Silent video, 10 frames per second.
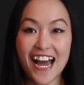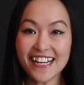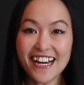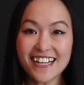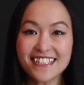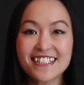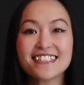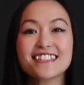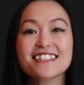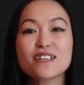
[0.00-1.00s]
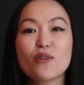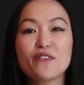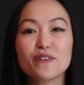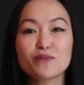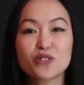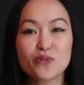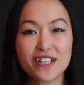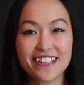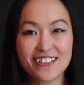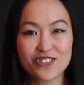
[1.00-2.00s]
Hi guys, this is CY from Duet
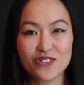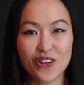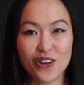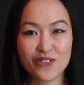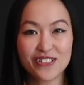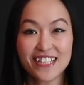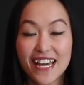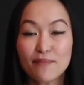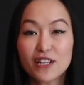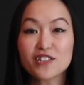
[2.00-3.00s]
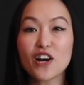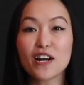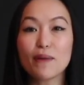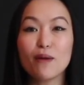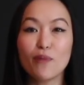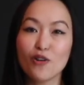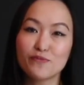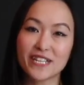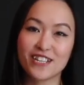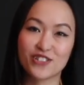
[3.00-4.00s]
Dance Studio. Today I'm going to talk about ballroom
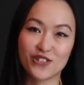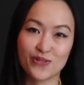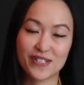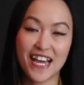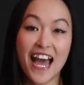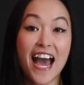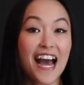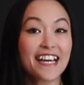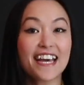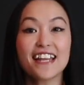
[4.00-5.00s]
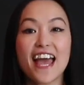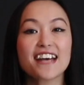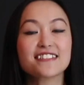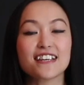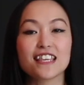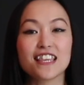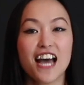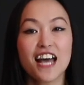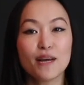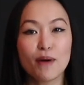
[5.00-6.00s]
dance shoes. I get asked a
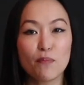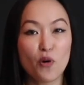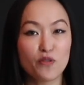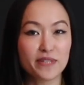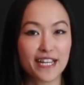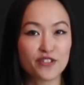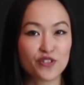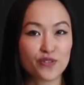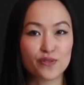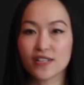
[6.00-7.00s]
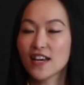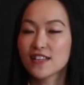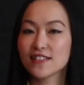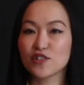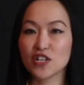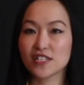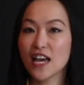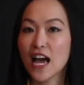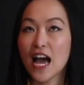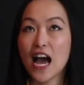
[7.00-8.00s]
lot about ballroom dance shoes, such as
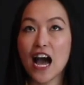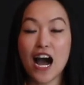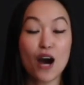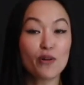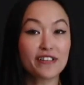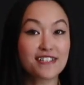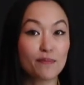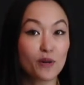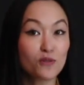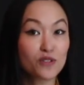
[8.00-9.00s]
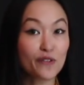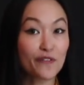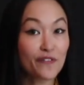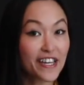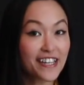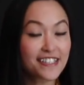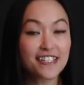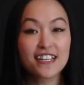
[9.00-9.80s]
how are they supposed to fit,